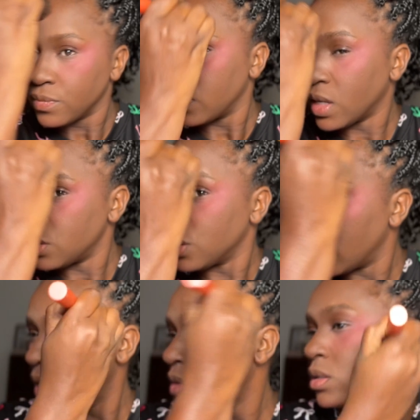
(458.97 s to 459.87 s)
Not sure
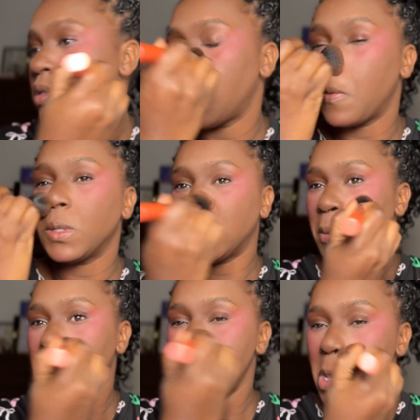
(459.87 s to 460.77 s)
how this is supposed to
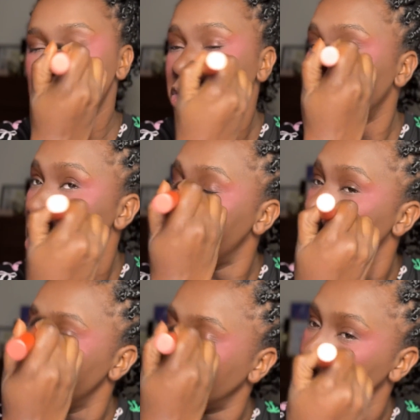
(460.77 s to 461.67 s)
be used, and
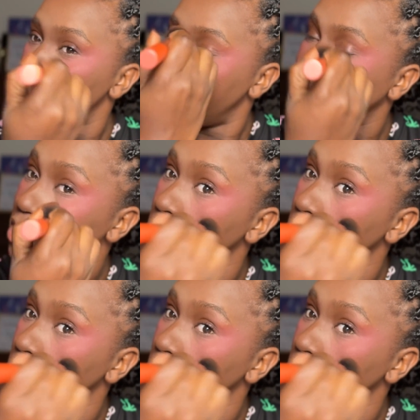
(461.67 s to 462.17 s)
also I should